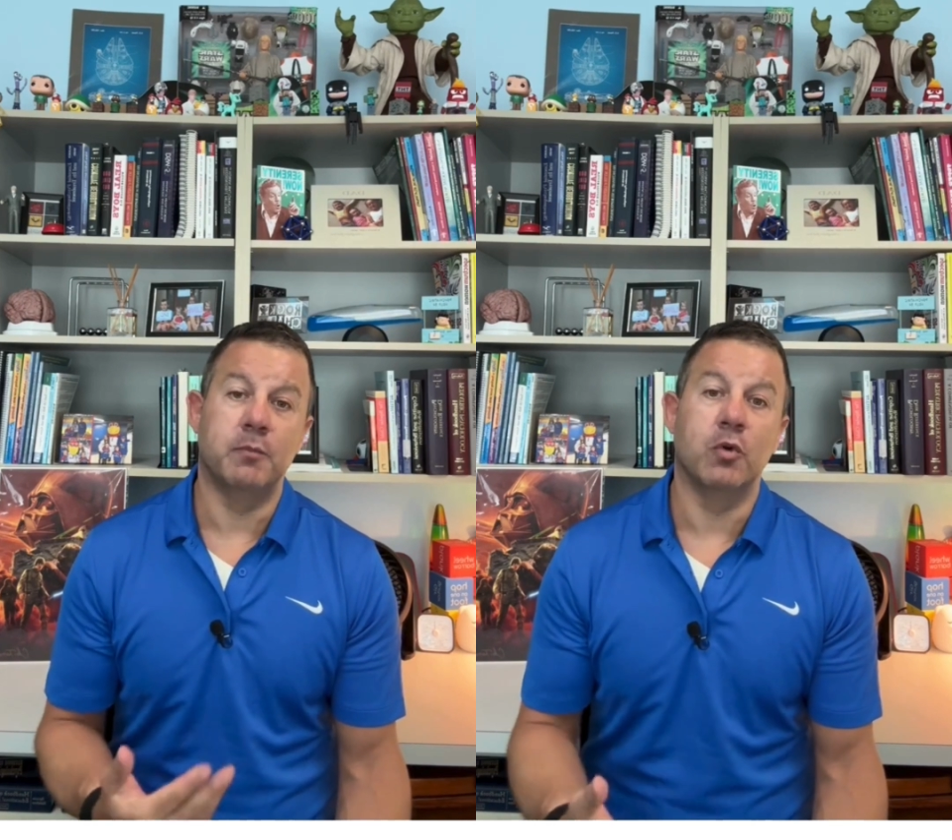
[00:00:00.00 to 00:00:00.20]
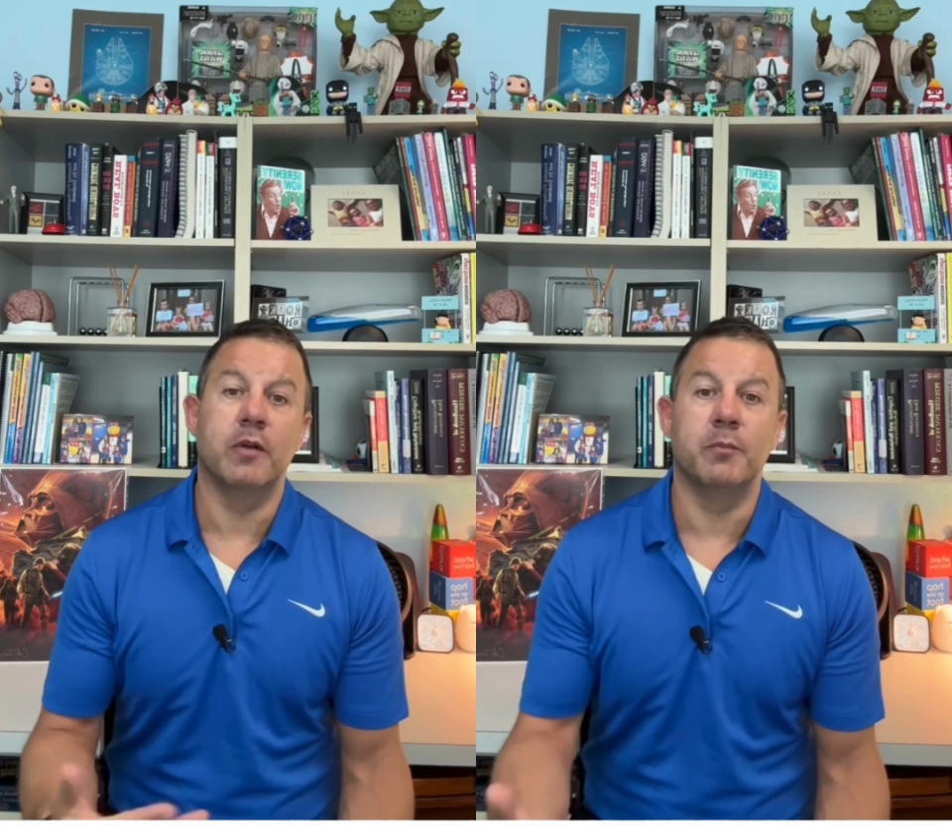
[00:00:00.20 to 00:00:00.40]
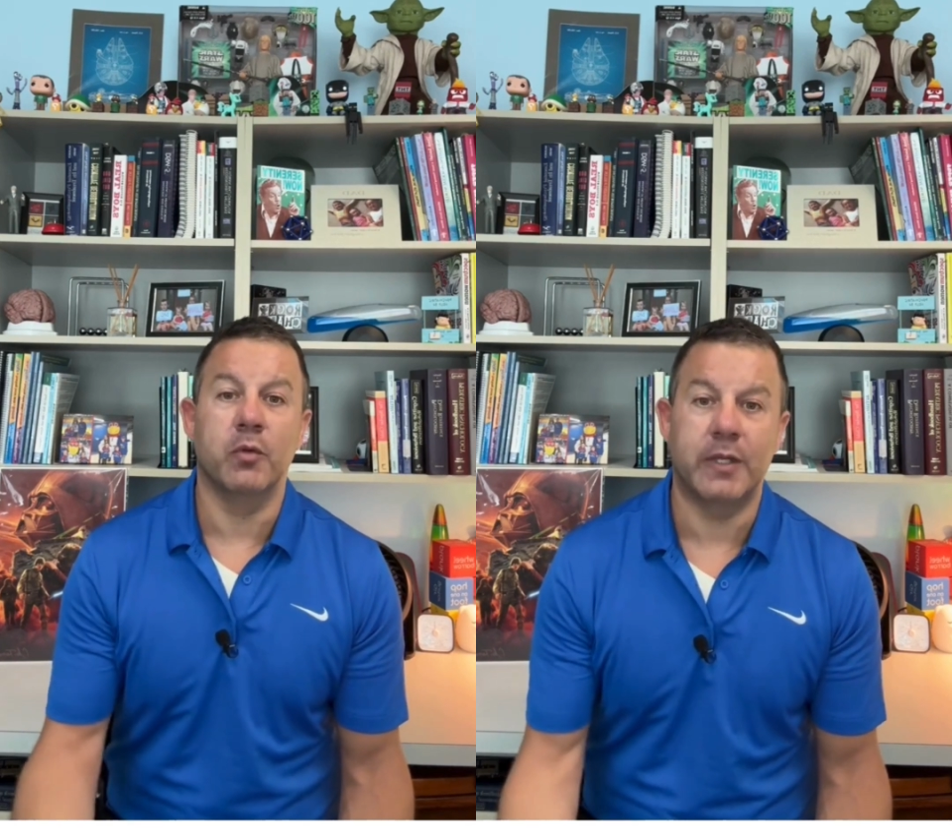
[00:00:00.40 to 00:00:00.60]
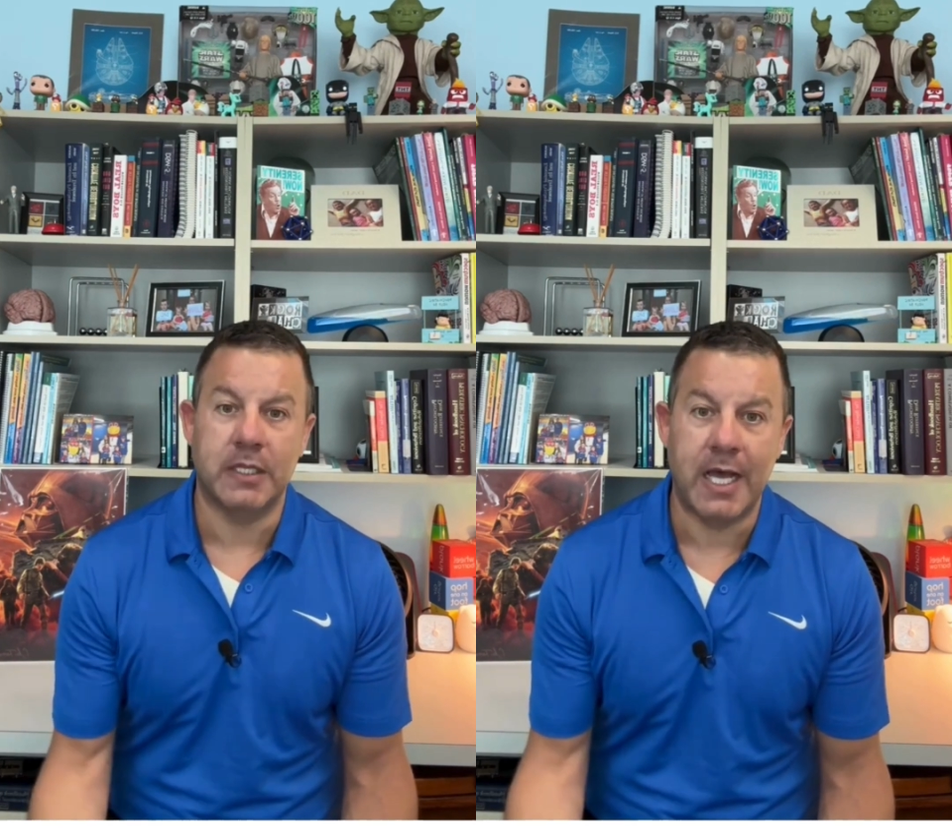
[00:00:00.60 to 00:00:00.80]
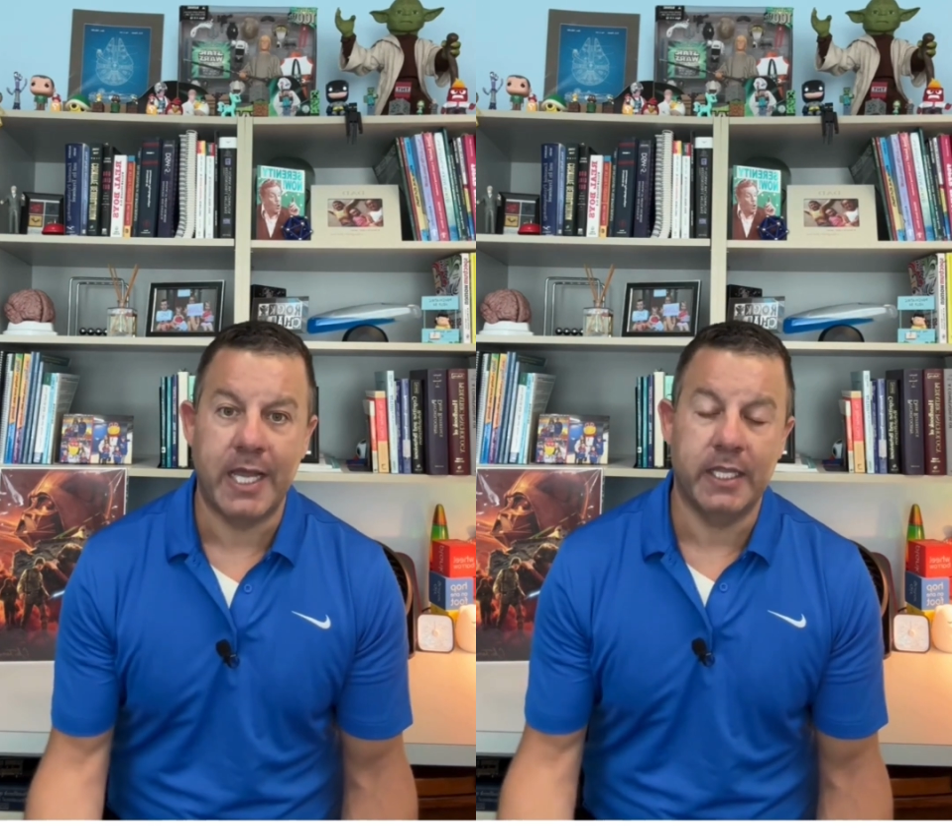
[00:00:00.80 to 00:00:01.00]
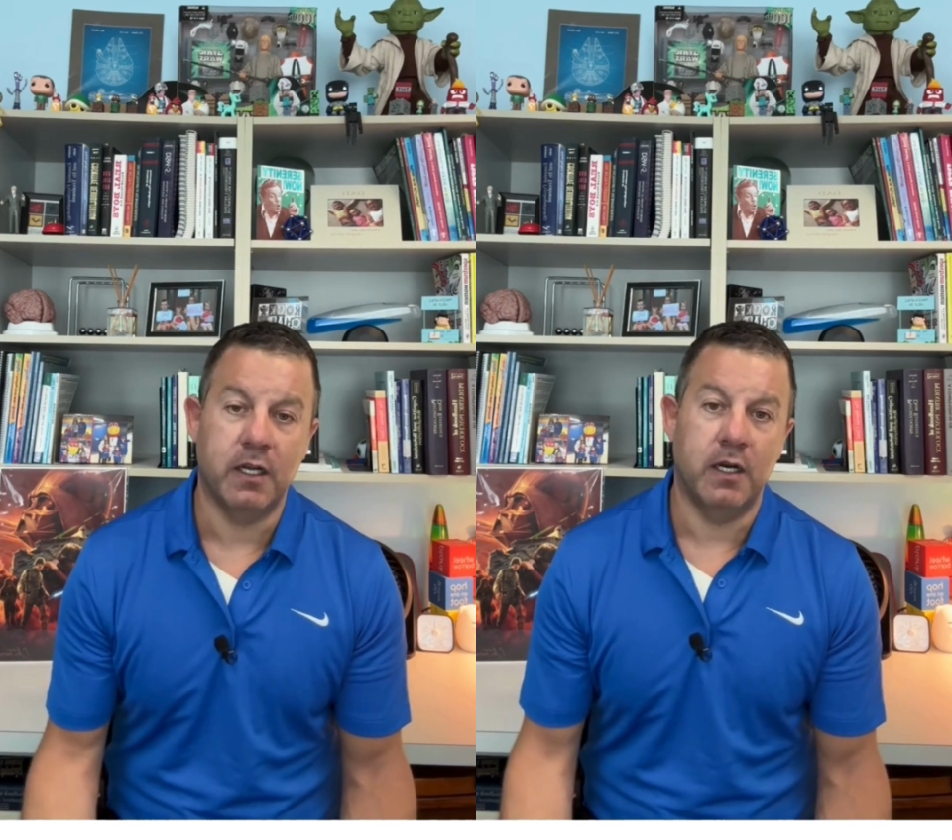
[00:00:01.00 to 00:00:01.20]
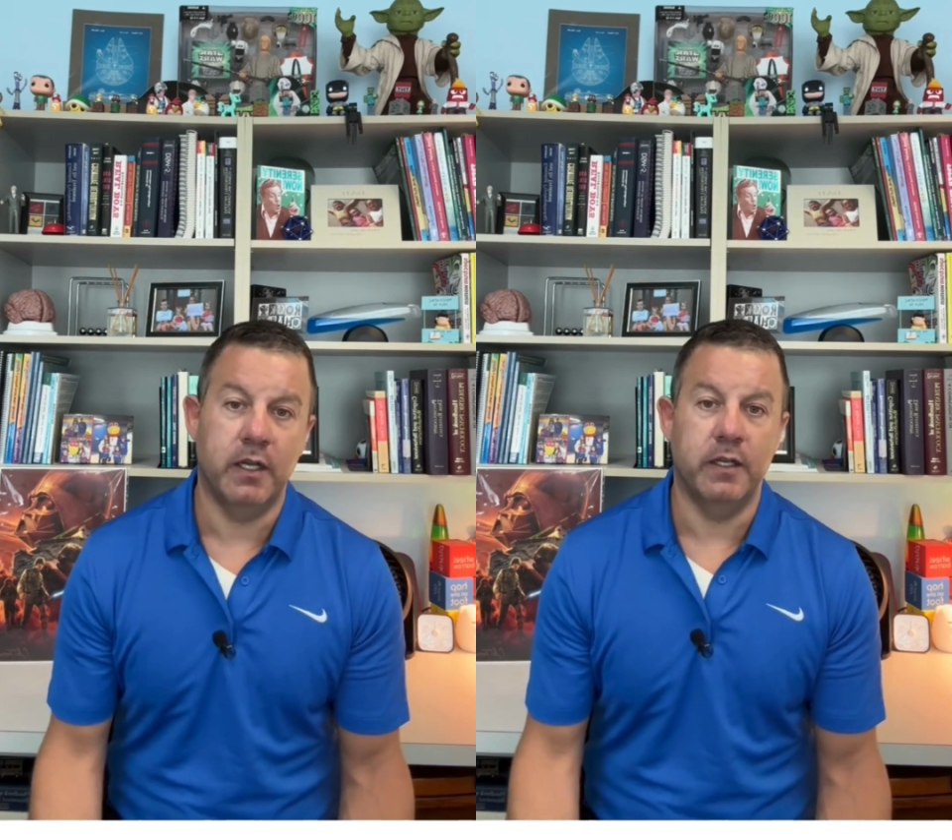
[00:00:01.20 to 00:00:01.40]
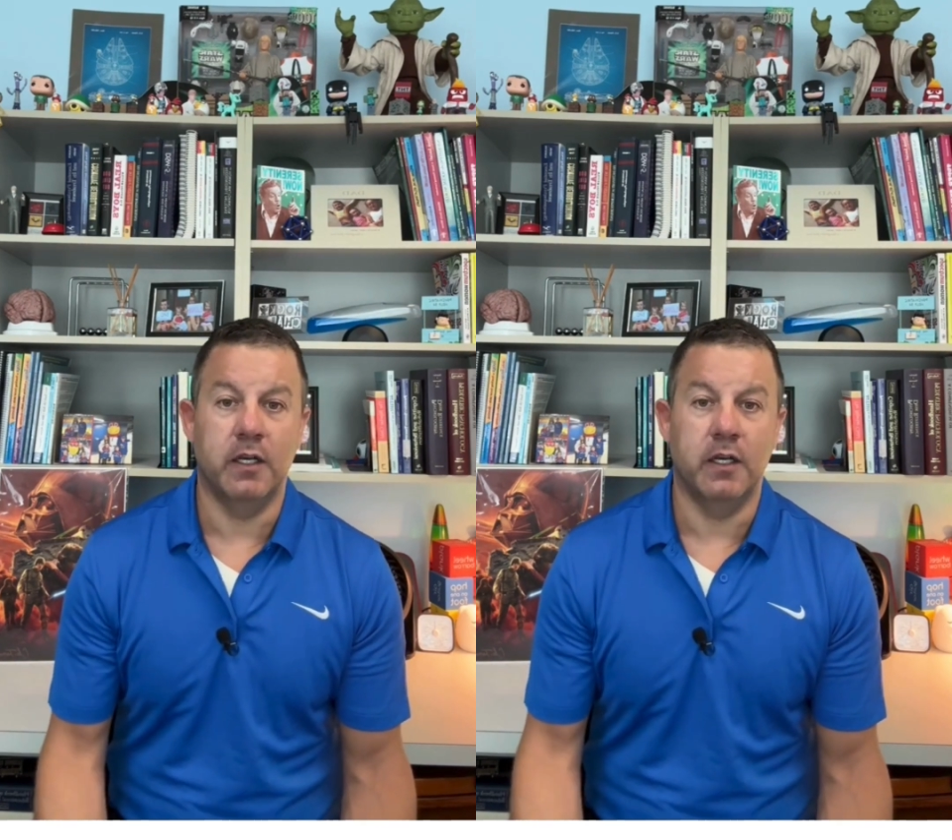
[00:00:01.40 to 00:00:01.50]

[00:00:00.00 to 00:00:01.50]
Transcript: more and more reliant on